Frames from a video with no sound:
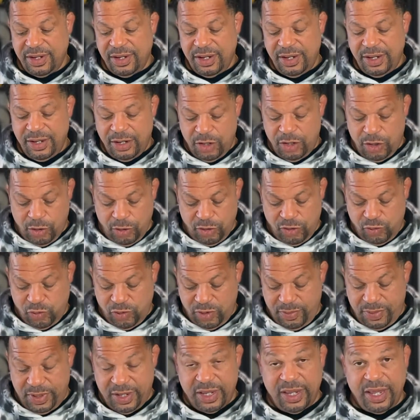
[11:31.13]
Those would
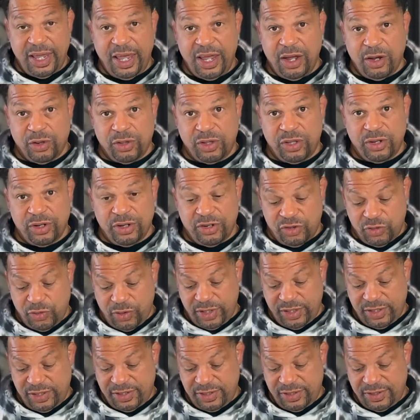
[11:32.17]
be the healthier
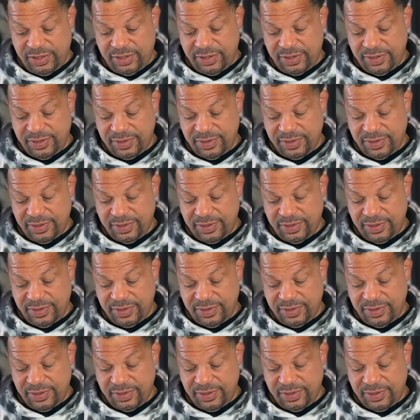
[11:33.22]
choices.